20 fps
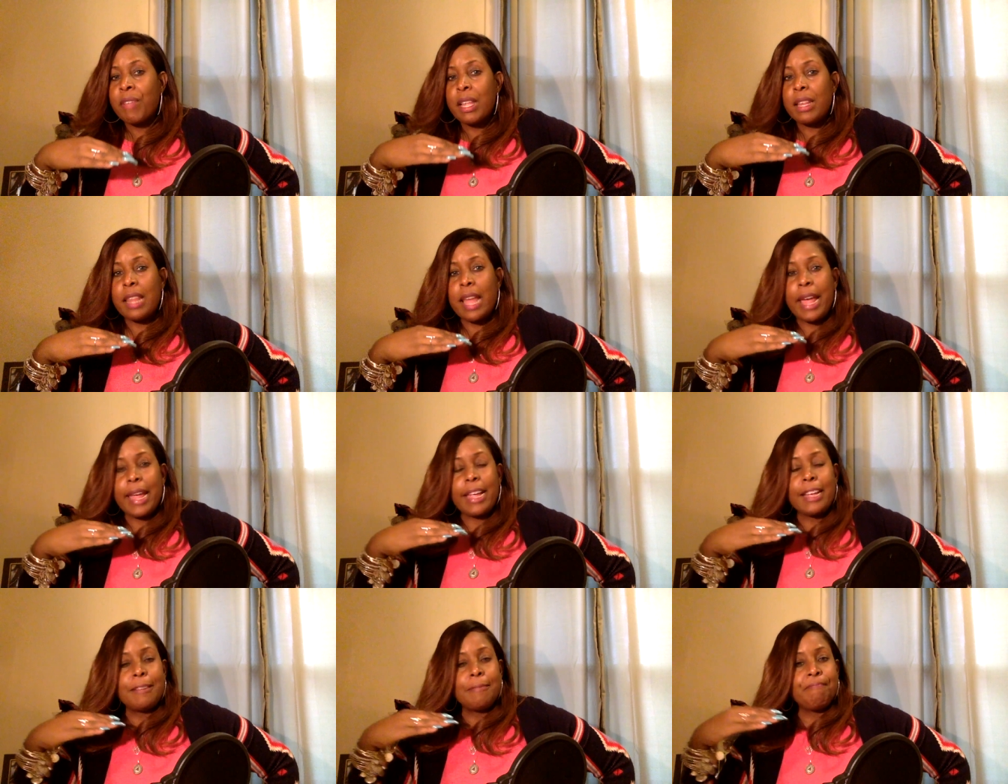
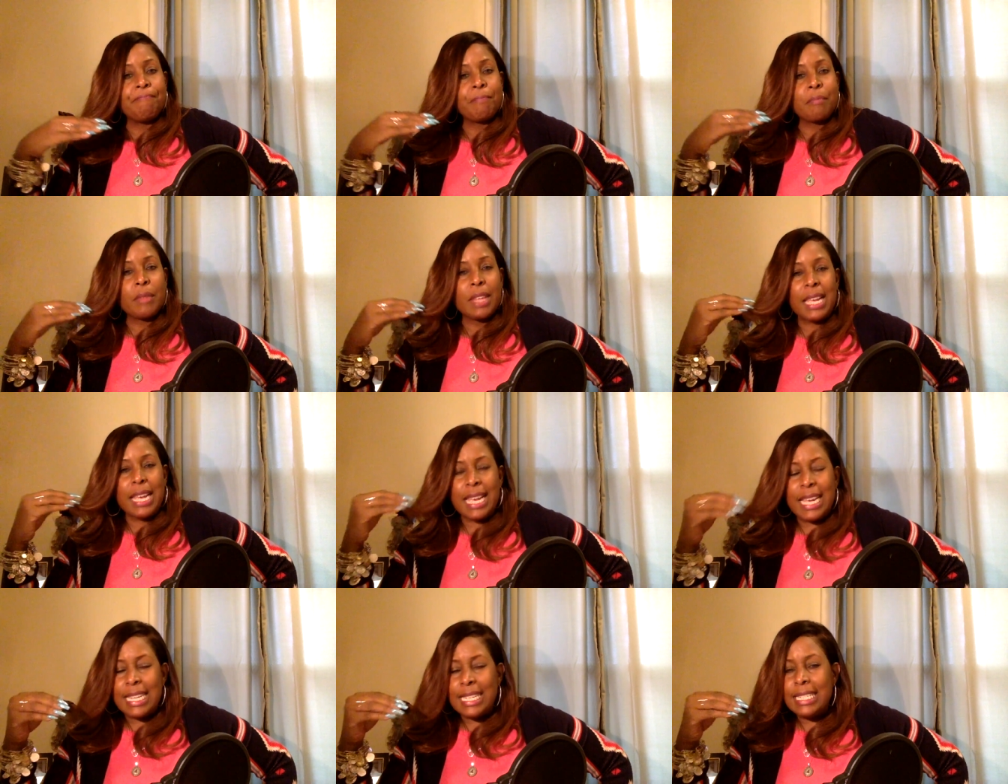like,
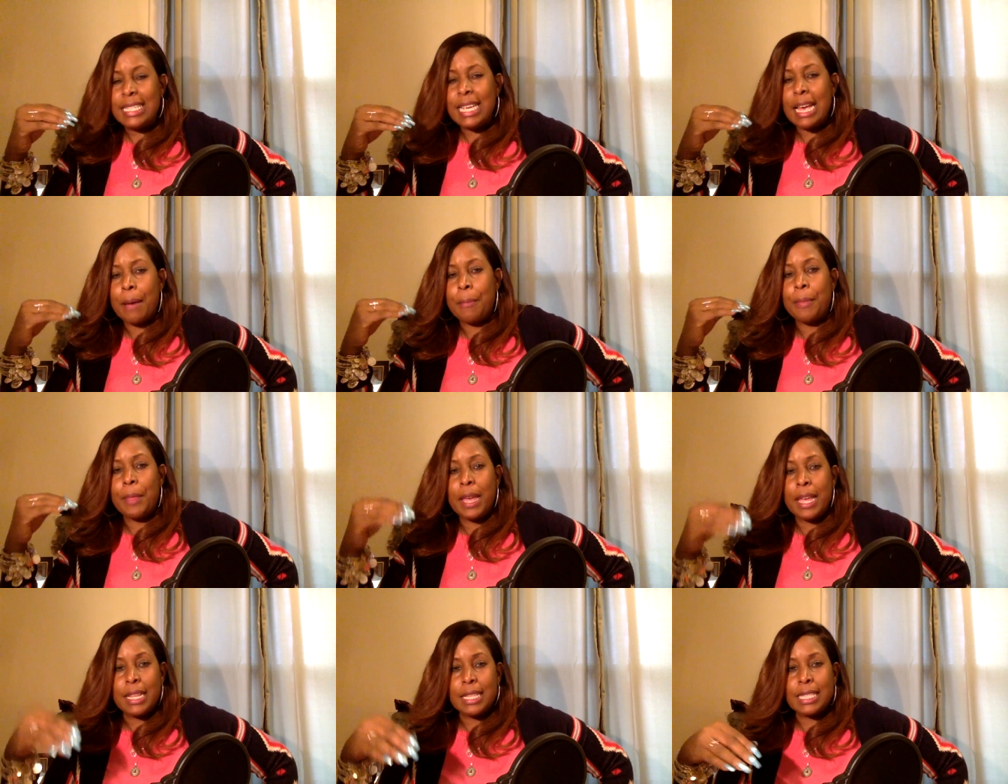
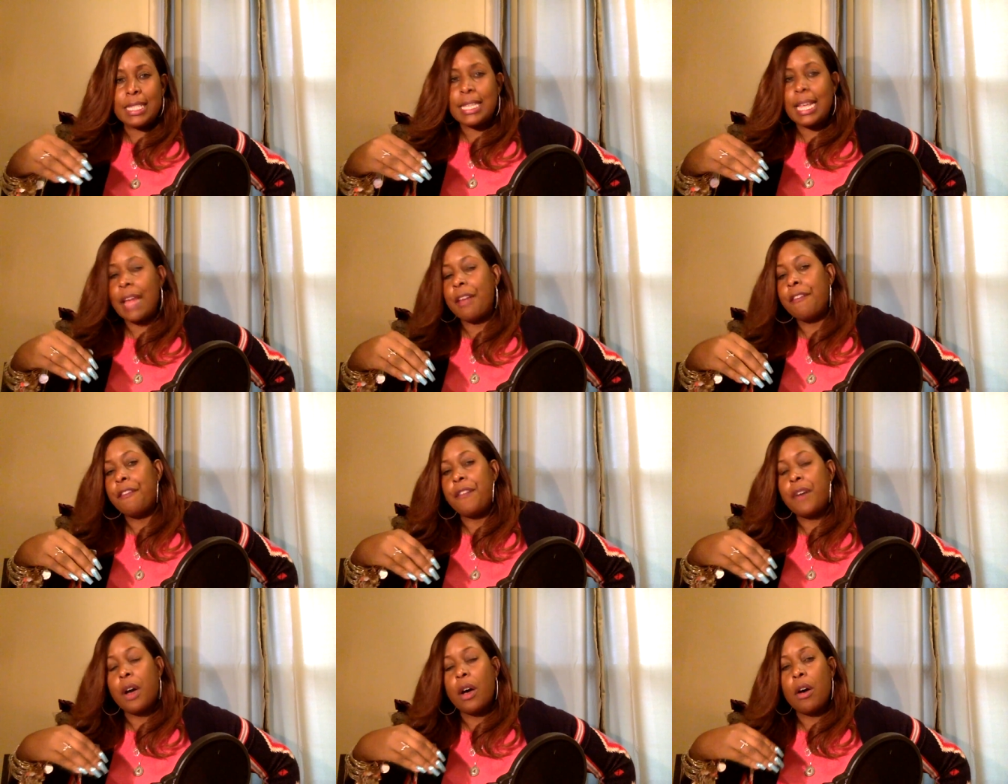in-depth,
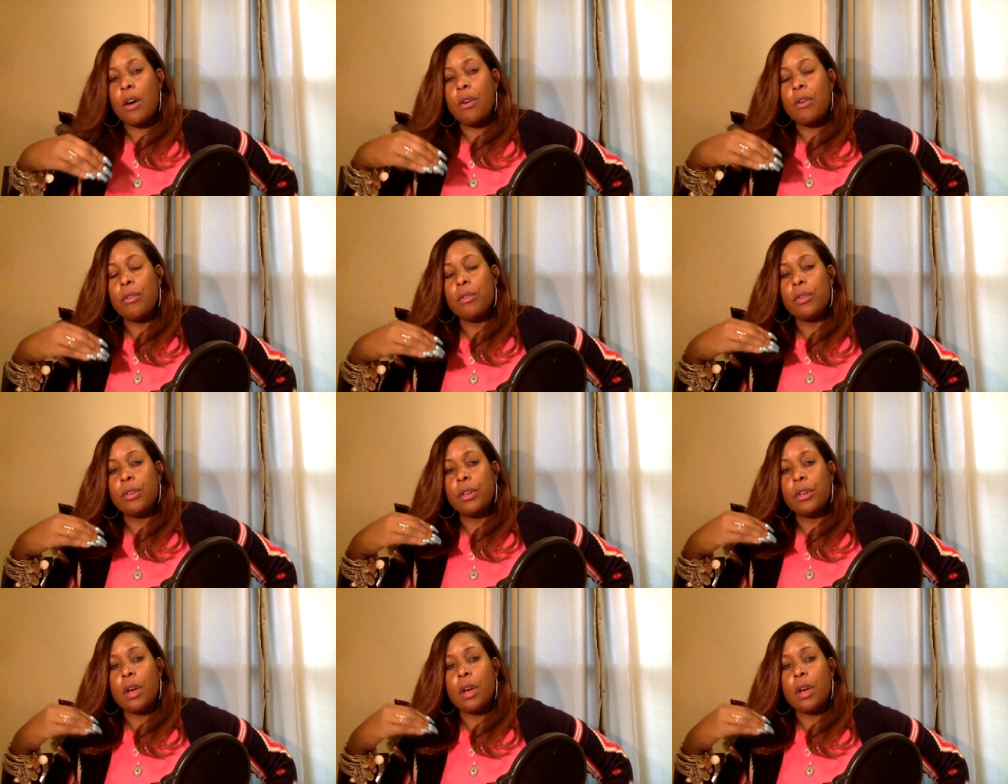insightful,